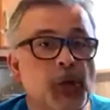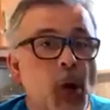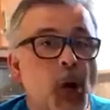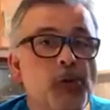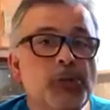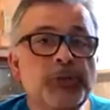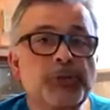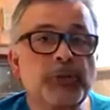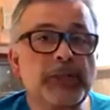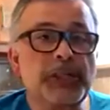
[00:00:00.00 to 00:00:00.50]

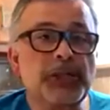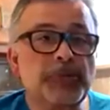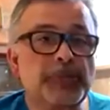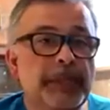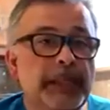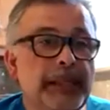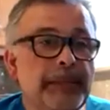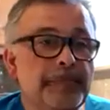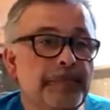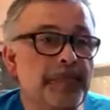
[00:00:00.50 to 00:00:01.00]
always reach
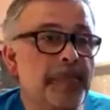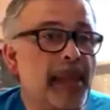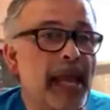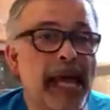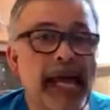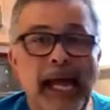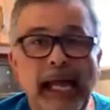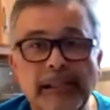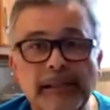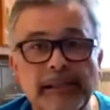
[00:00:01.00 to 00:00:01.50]
me
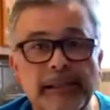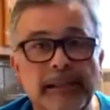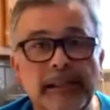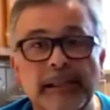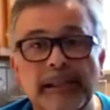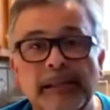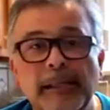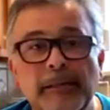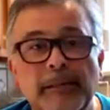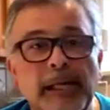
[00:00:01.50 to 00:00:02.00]
at
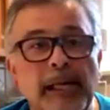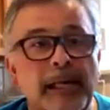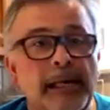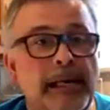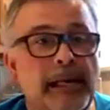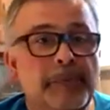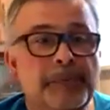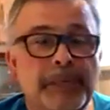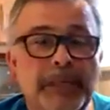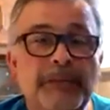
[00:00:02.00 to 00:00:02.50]

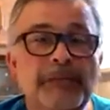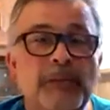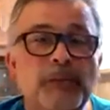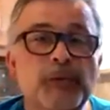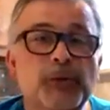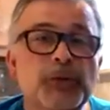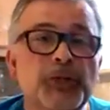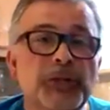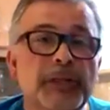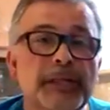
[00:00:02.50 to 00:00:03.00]

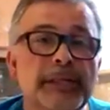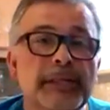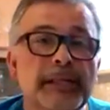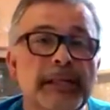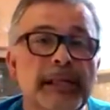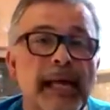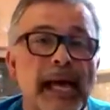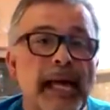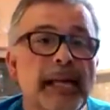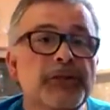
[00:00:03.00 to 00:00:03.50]

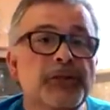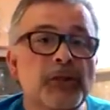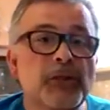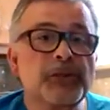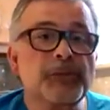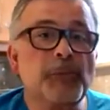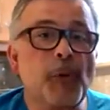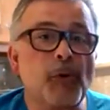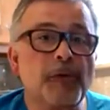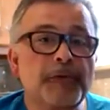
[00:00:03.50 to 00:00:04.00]

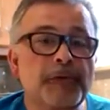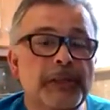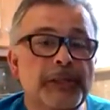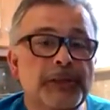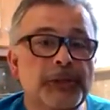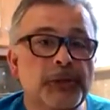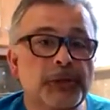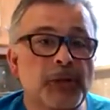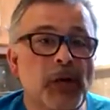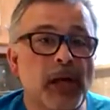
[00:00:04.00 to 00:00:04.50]

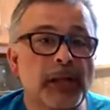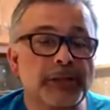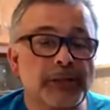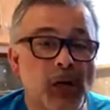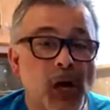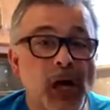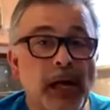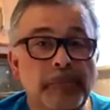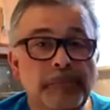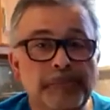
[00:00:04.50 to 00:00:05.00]

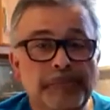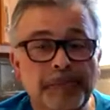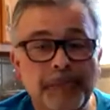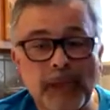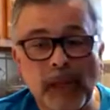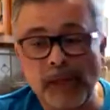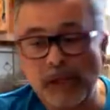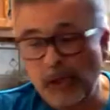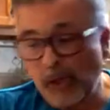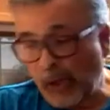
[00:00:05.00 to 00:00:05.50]
pivavujis@axonsportphysio.com.
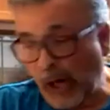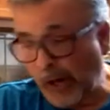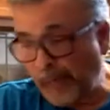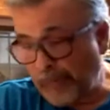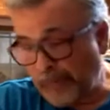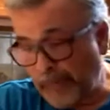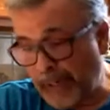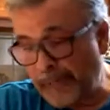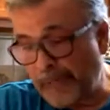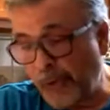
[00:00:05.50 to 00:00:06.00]

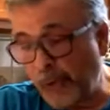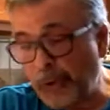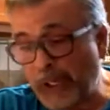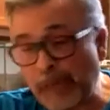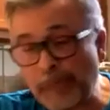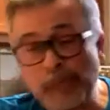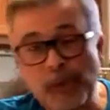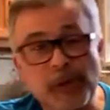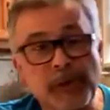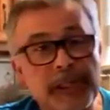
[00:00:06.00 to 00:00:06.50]
My phone
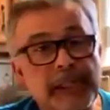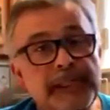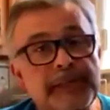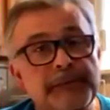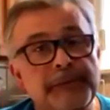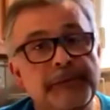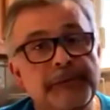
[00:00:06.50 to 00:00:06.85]
number is